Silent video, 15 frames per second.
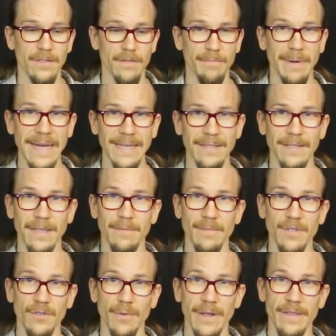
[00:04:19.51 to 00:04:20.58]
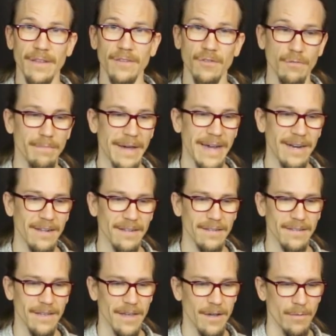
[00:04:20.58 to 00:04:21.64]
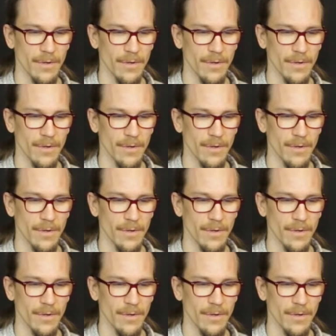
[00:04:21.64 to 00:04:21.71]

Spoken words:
spacing between the two pedals,